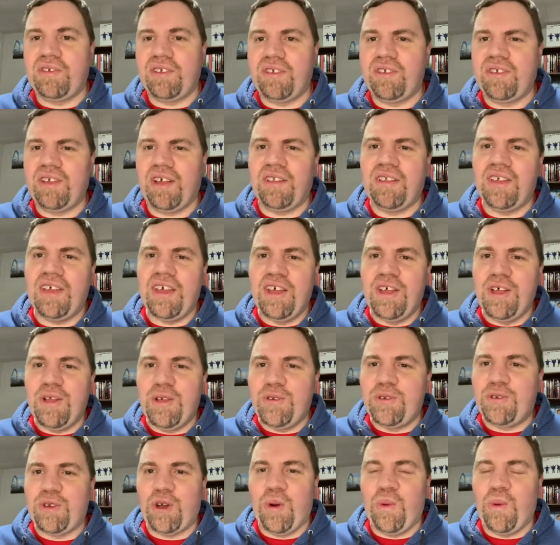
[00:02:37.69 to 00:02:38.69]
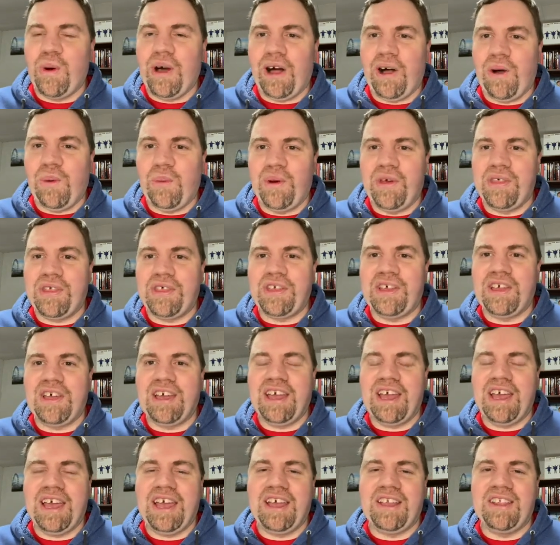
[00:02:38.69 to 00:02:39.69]
He's done so well with
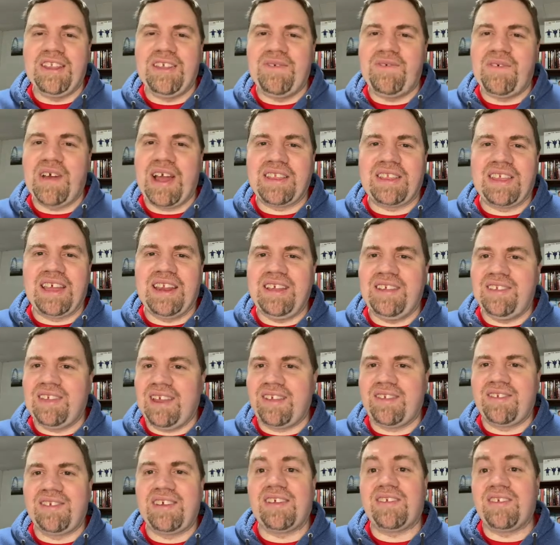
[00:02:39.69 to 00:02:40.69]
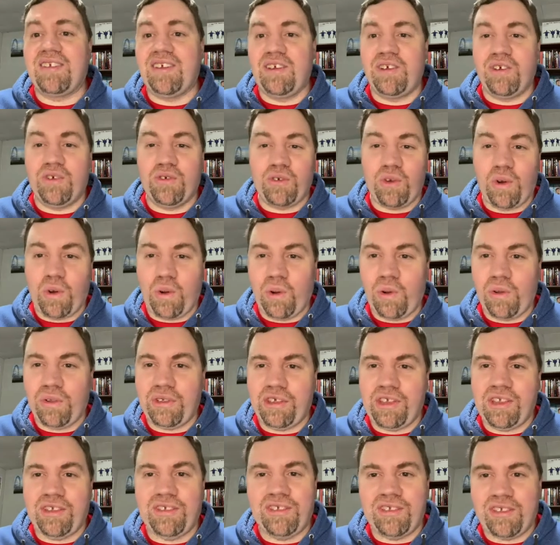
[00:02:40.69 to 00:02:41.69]
it. And the fact that he's like 60 years old
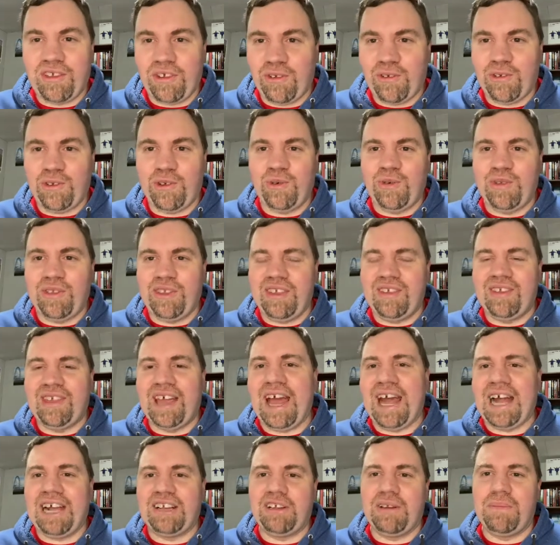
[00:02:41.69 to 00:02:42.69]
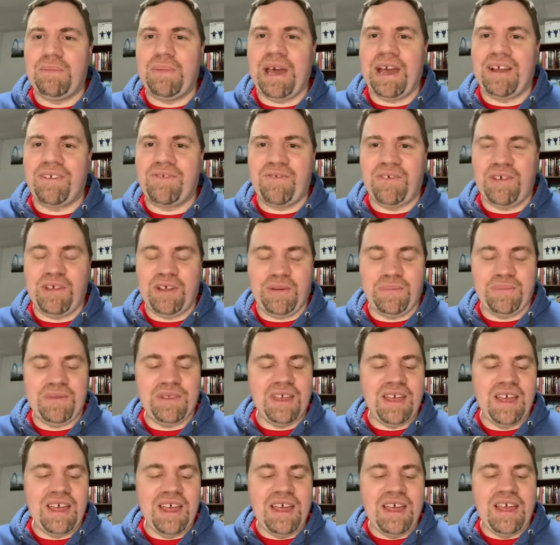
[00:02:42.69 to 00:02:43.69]
and he's still doing these action-packed films
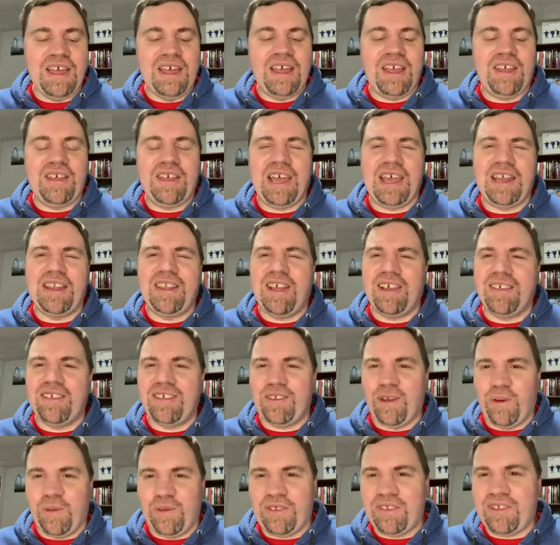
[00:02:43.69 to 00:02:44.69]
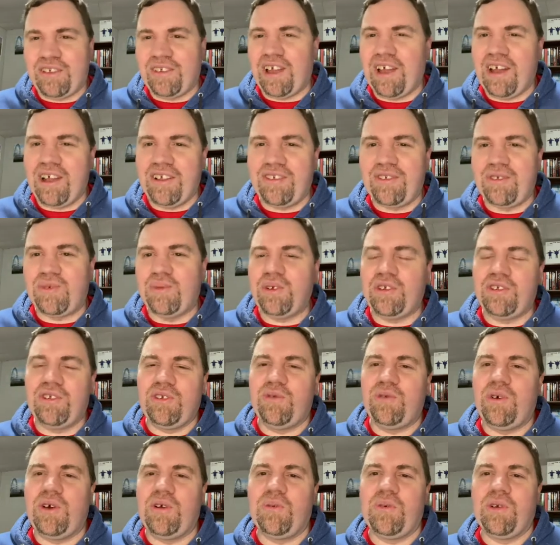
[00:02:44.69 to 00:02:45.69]
and does his own stunts, which
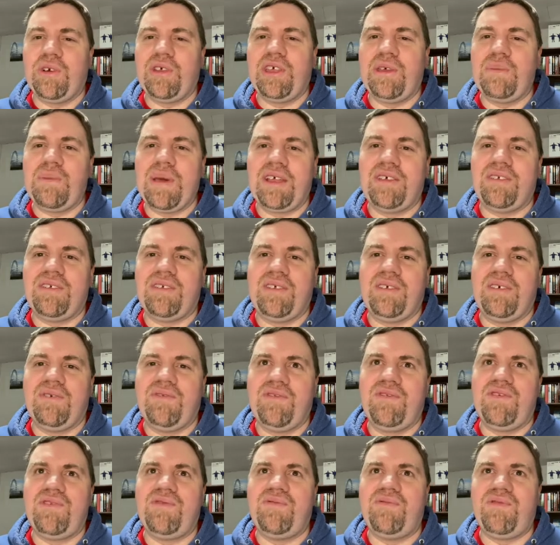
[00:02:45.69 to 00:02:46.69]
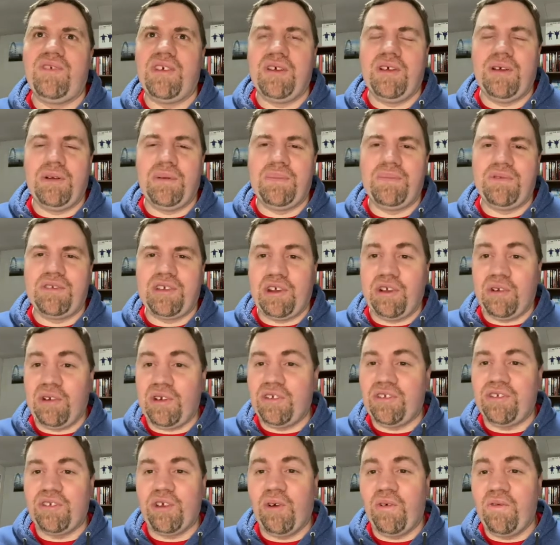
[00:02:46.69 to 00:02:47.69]
is what really makes the film
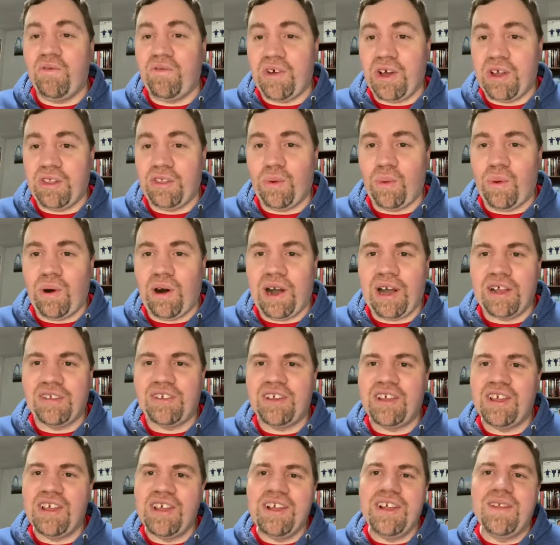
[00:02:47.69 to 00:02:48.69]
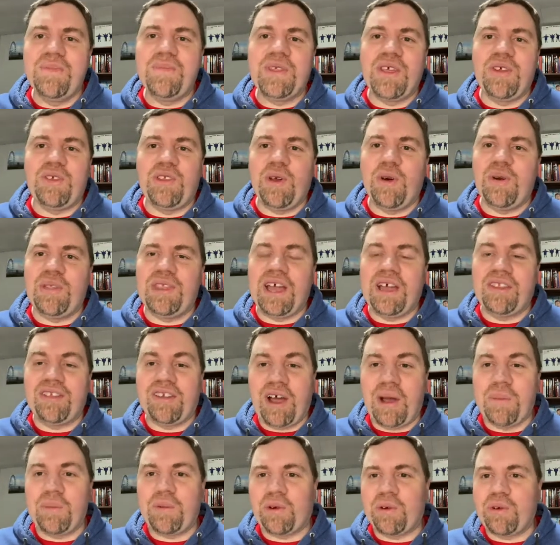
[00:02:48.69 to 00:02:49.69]
series so fun to watch, is knowing that
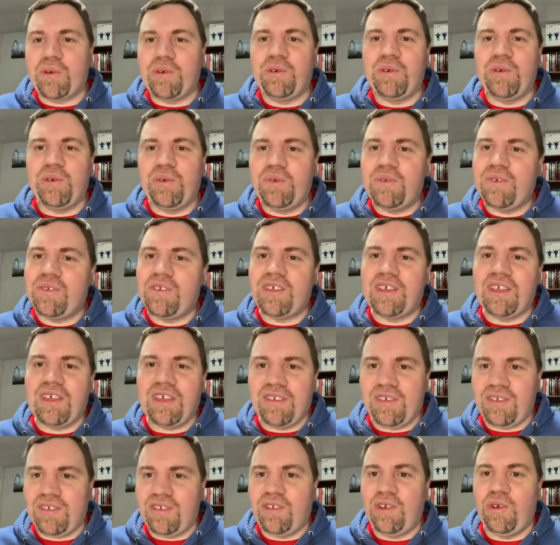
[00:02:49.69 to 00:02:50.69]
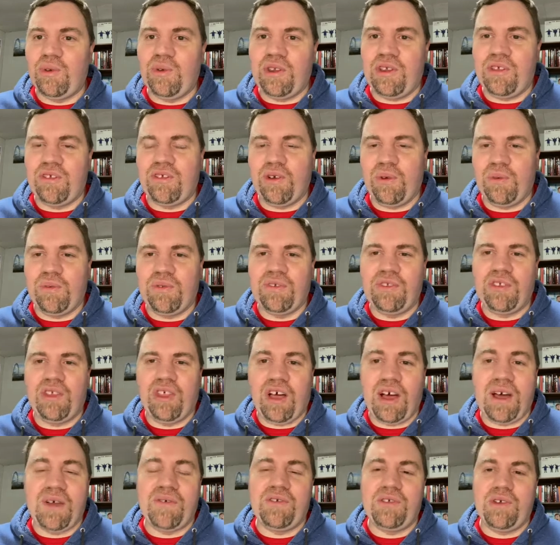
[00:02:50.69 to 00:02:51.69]
Tom Cruise is doing a
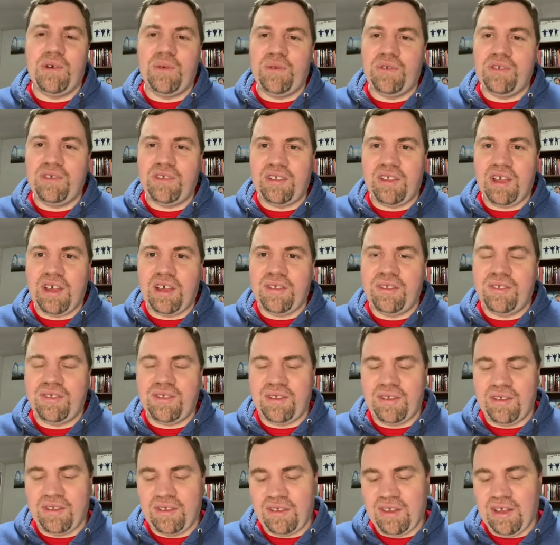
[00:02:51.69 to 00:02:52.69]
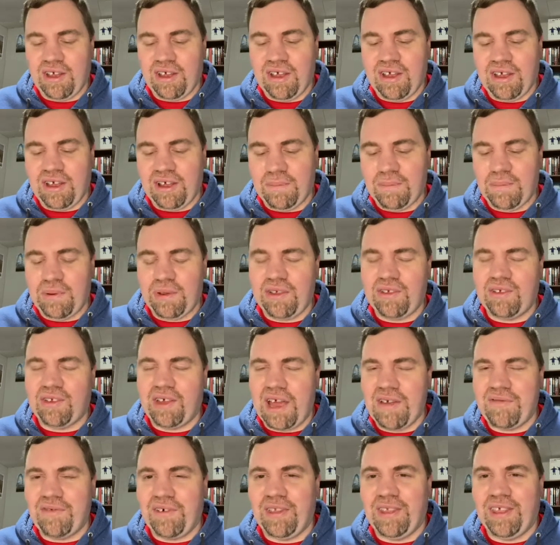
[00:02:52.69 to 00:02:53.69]
lot of his own stunts and putting his
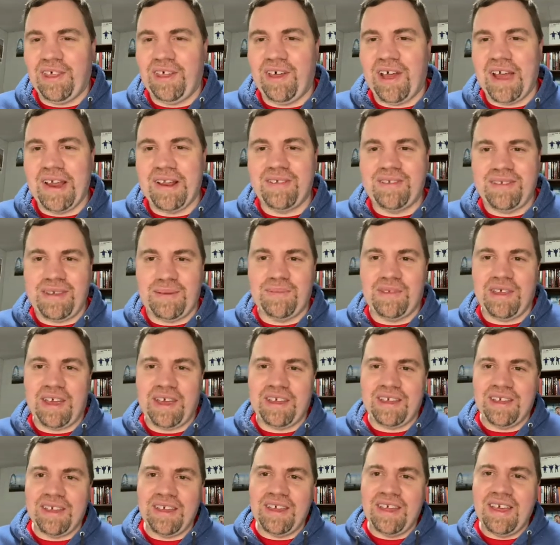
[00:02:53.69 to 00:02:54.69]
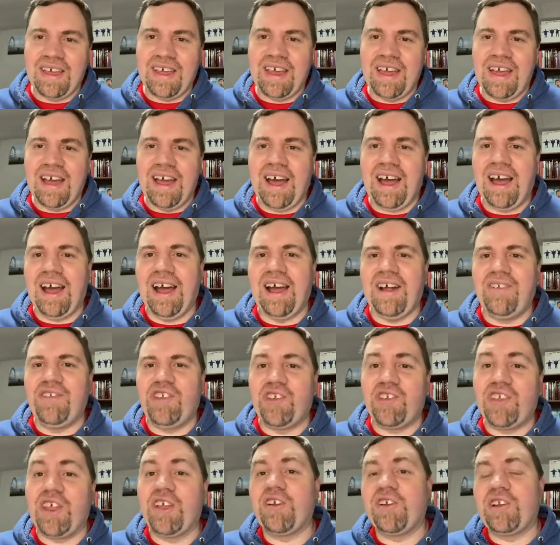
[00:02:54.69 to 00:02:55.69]
life on the line, it seems like,
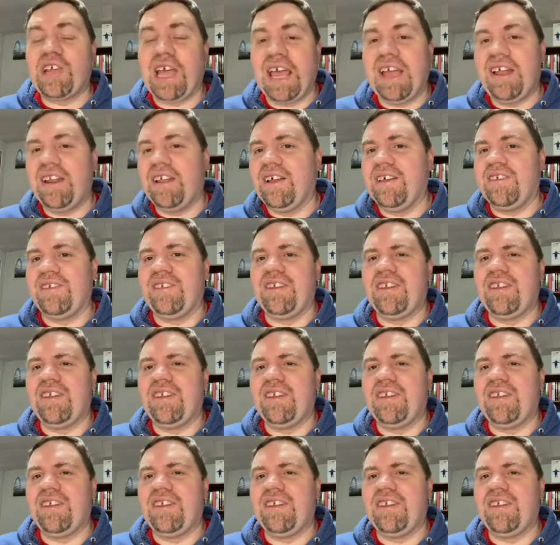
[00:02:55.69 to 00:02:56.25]
just to entertain us.